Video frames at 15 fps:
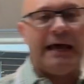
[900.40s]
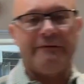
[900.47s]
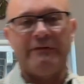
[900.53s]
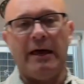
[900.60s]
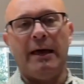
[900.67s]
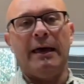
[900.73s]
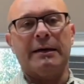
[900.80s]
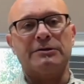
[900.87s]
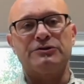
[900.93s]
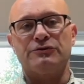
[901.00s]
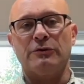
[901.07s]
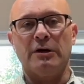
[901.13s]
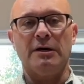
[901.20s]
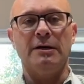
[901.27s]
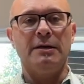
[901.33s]
that
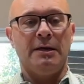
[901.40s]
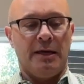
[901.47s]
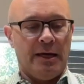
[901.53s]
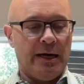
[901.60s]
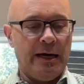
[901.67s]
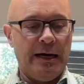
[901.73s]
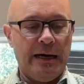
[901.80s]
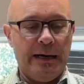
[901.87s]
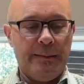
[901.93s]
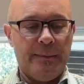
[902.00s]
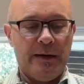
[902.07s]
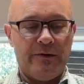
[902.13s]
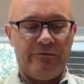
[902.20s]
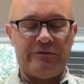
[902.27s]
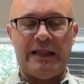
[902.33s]
extra
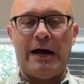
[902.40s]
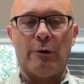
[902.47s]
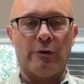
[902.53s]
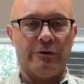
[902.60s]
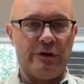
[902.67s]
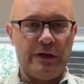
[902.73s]
flour that you